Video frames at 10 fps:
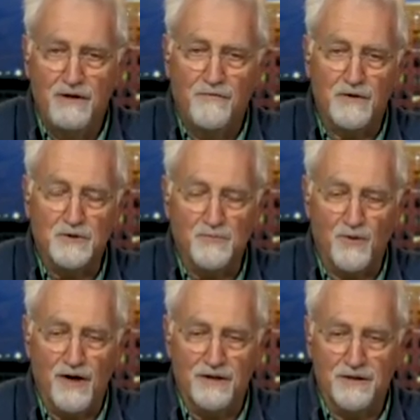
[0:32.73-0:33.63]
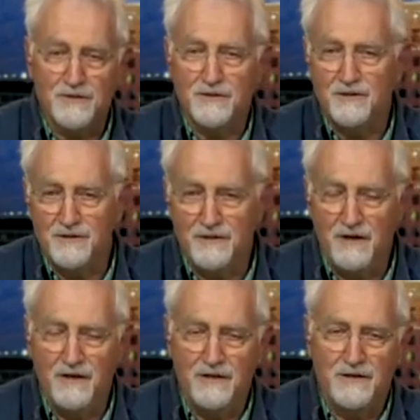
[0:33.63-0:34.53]
fission products and
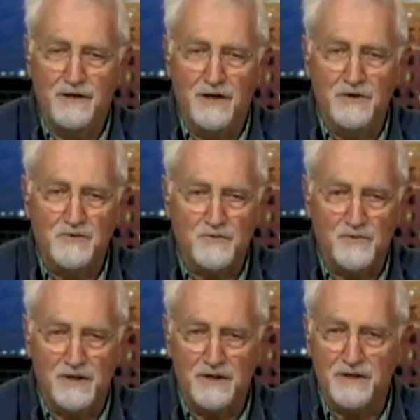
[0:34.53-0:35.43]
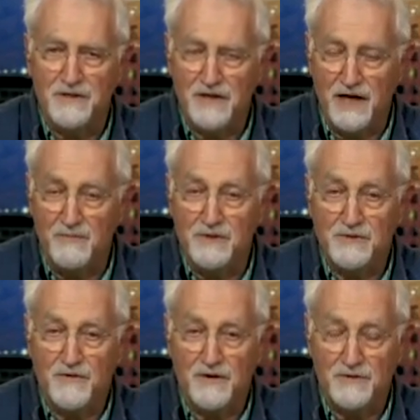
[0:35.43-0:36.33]
uh, into the containment
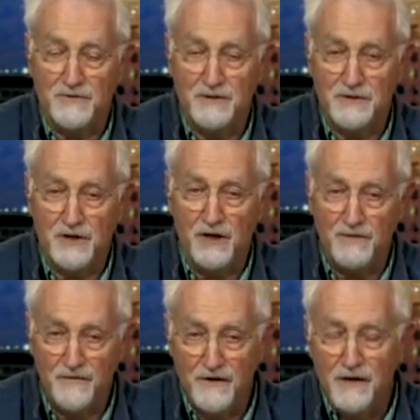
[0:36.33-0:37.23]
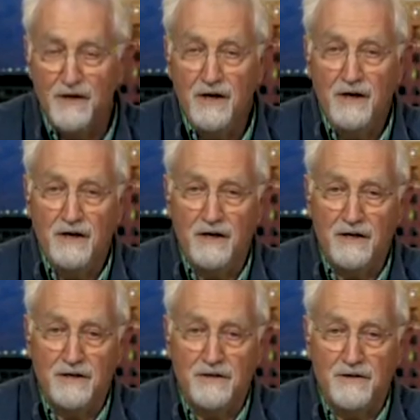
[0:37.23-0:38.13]
structure itself.
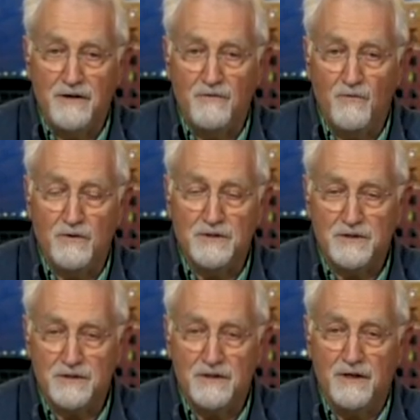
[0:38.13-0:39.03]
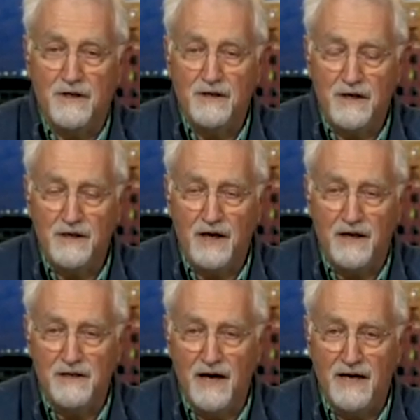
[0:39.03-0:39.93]
Uh, it was, uh, it
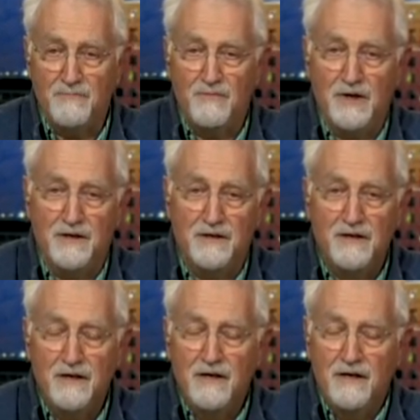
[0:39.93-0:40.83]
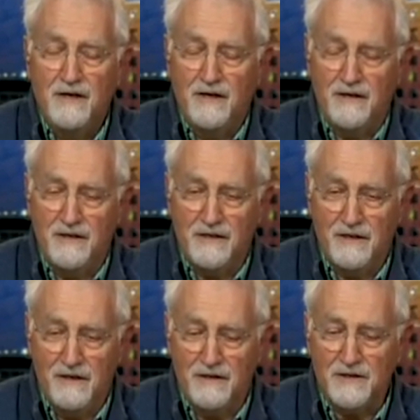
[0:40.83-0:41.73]
had not been uh,
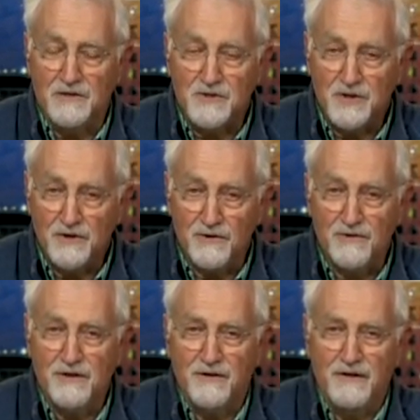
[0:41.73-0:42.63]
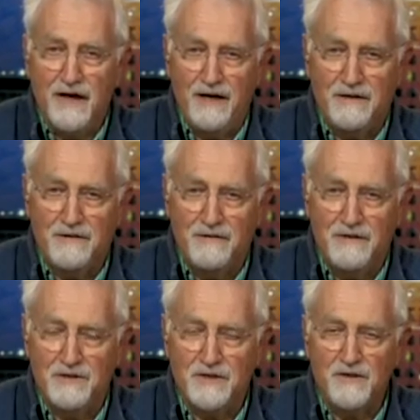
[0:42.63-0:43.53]
considered that
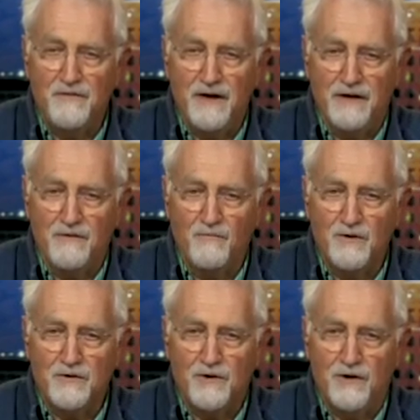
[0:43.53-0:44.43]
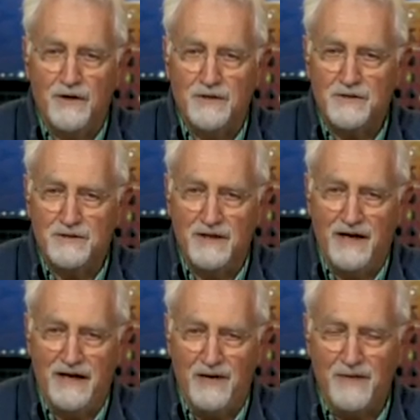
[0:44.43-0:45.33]
this event would cause
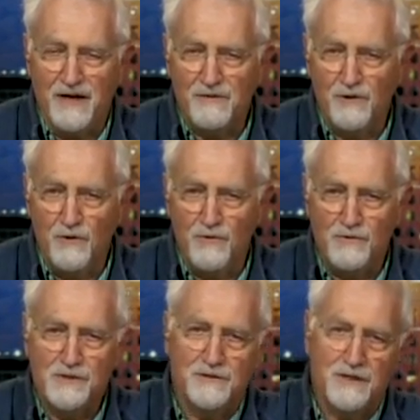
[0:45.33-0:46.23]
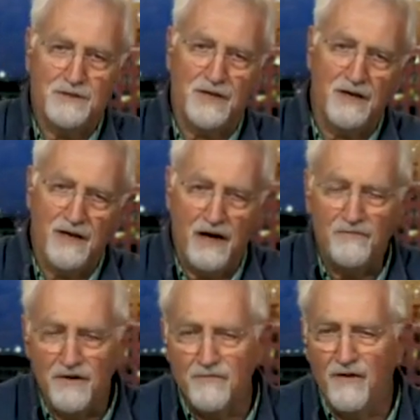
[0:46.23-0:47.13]
dynamic loads, let's say
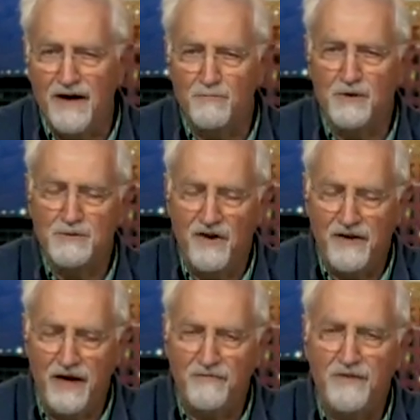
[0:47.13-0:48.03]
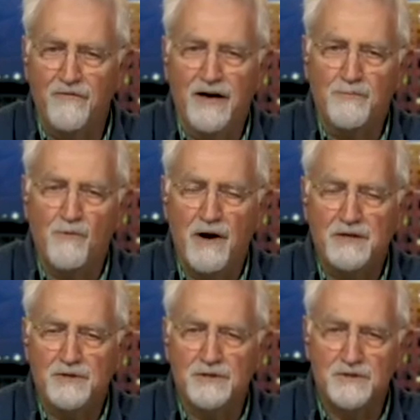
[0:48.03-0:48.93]
heavy, vibra- heavy
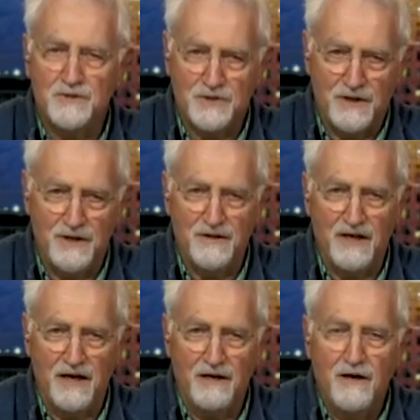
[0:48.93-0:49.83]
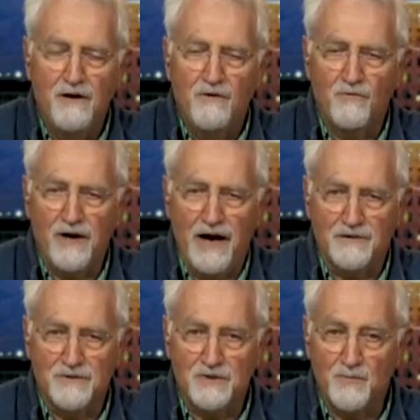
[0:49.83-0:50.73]
vibrations in the
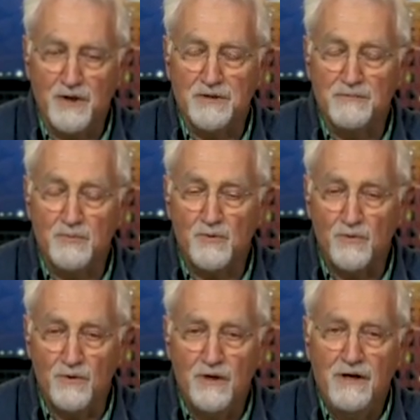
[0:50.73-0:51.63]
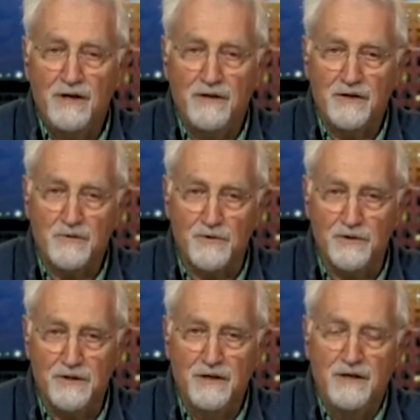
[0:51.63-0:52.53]
reactor suppression pool that
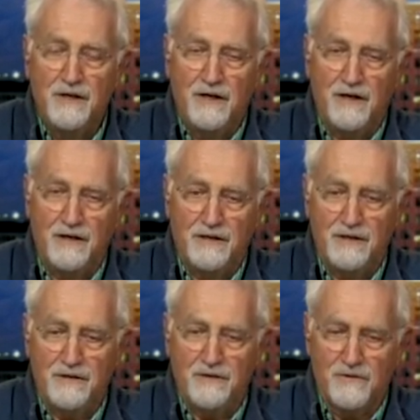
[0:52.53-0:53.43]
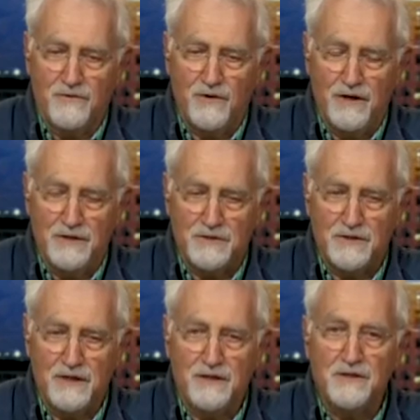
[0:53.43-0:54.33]
could uh, cause
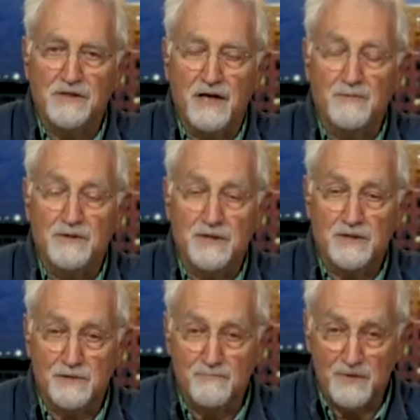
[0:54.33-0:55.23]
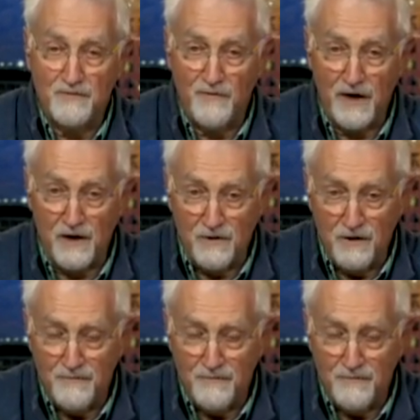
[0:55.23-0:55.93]
the containment system to fail.